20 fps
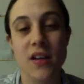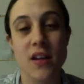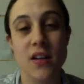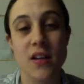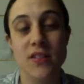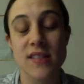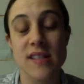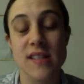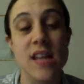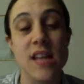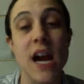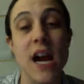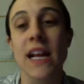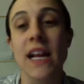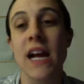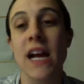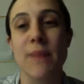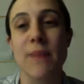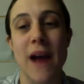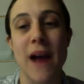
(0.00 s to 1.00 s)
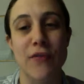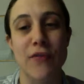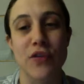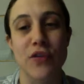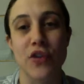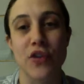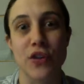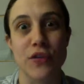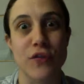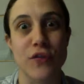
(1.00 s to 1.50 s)
sign up after
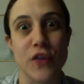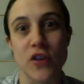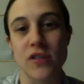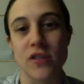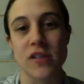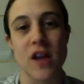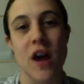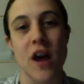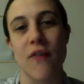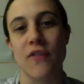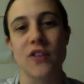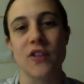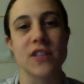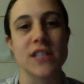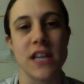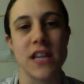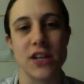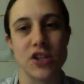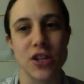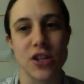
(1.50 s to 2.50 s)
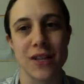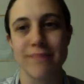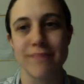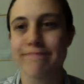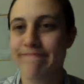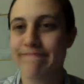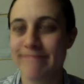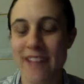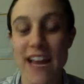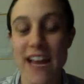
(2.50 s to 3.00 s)
your first conversation.
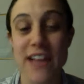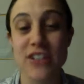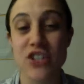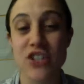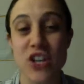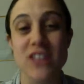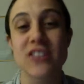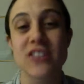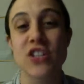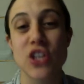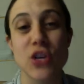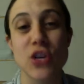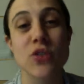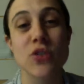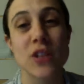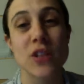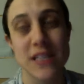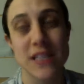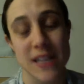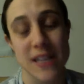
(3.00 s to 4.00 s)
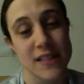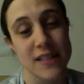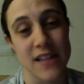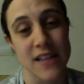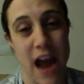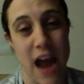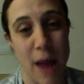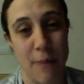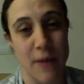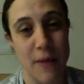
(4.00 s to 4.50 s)
It just usually doesn't
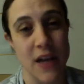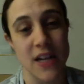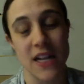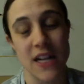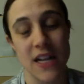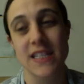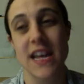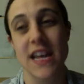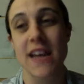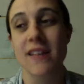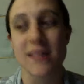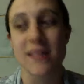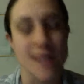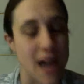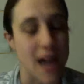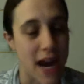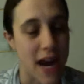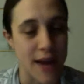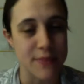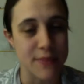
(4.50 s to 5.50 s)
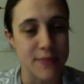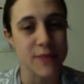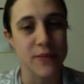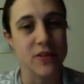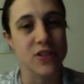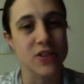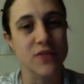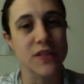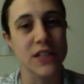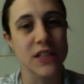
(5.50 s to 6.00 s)
happen. It takes time to
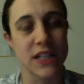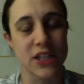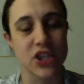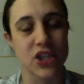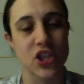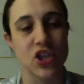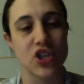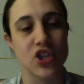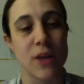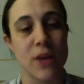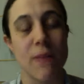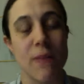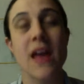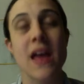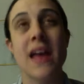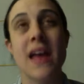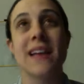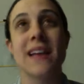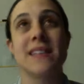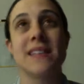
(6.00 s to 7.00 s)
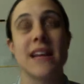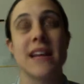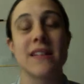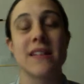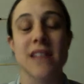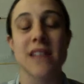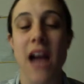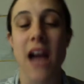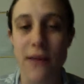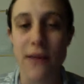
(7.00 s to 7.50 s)
build a relationship. It
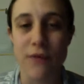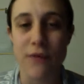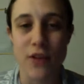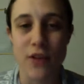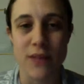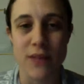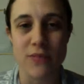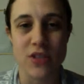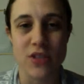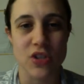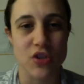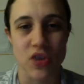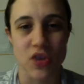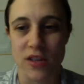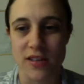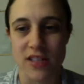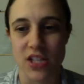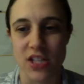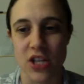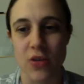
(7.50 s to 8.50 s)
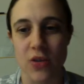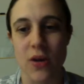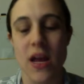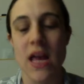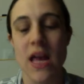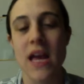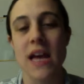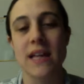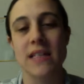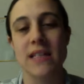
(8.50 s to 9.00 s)
takes time for them to trust you.
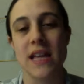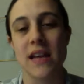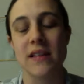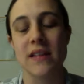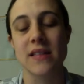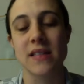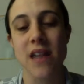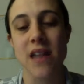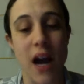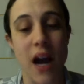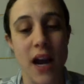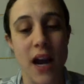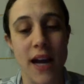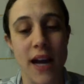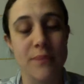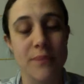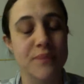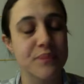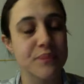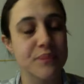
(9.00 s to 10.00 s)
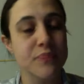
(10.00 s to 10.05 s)
It takes time